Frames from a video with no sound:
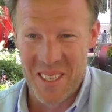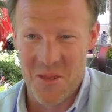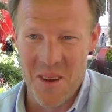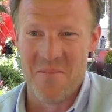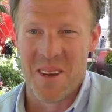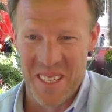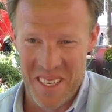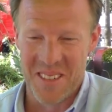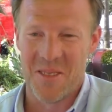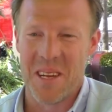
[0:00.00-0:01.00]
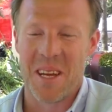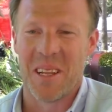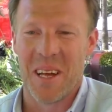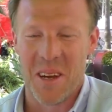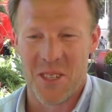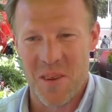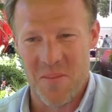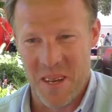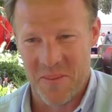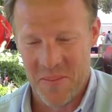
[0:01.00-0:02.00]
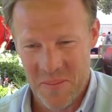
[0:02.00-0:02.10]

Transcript: screaming, and drinking a lot of champagne.